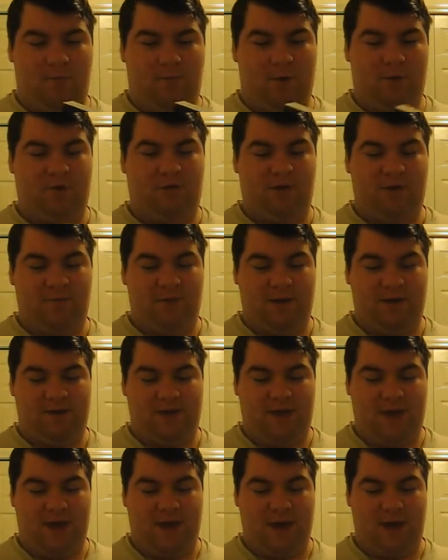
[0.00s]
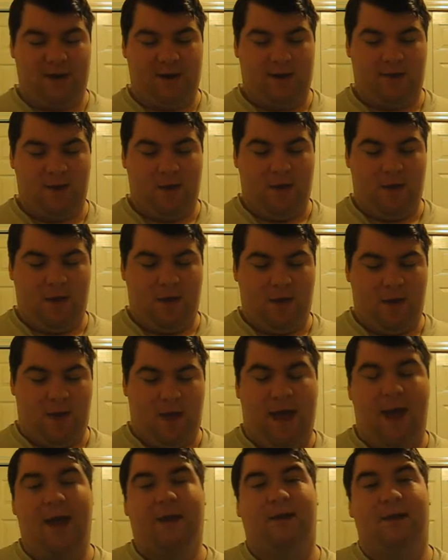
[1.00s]
mostly because I
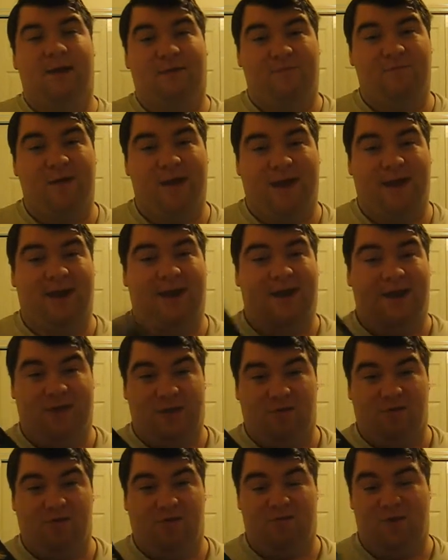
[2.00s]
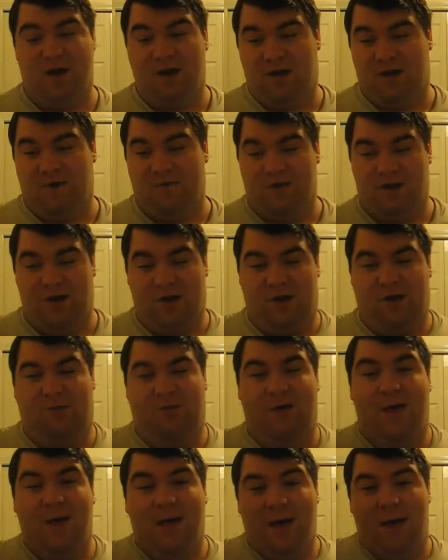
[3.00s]
had enough money to get a used manga
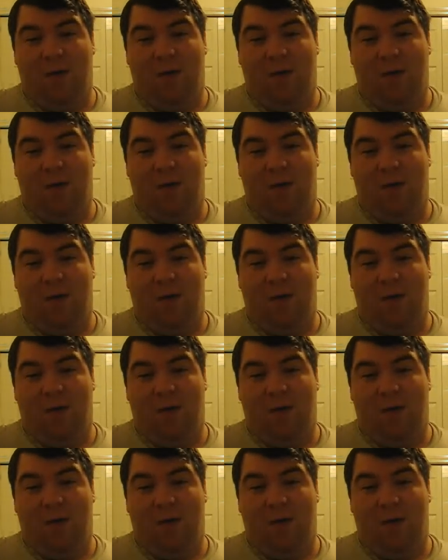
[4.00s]
volume